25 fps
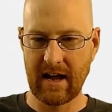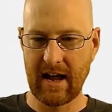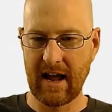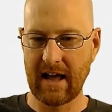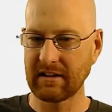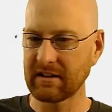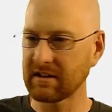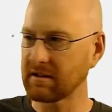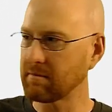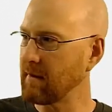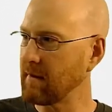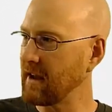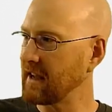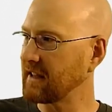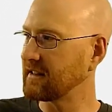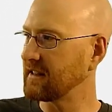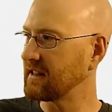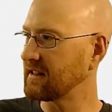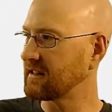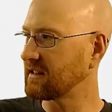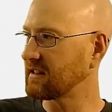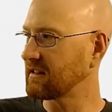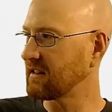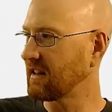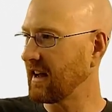and let's make
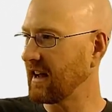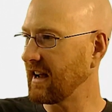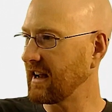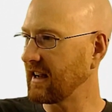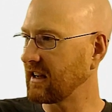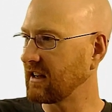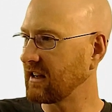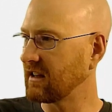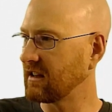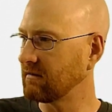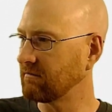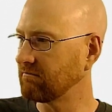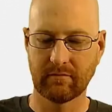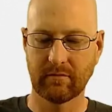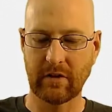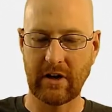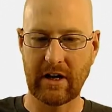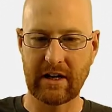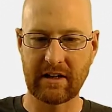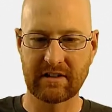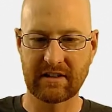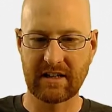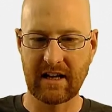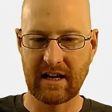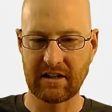this like,
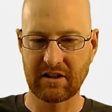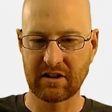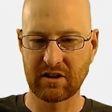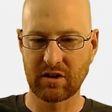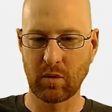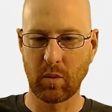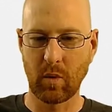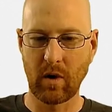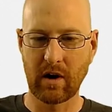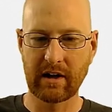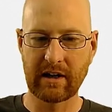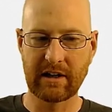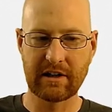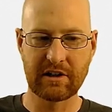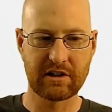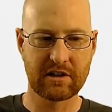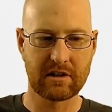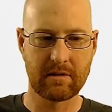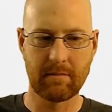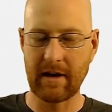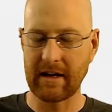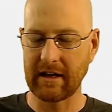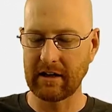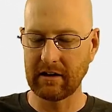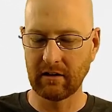like size twenty,
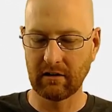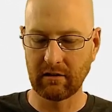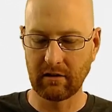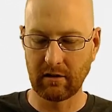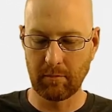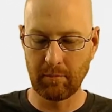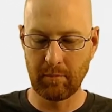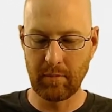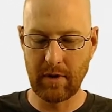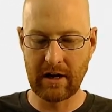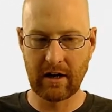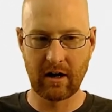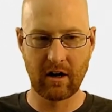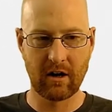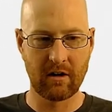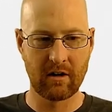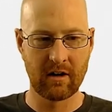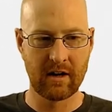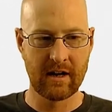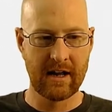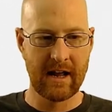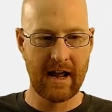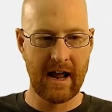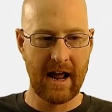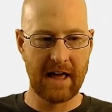just to make it a little
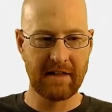bigger.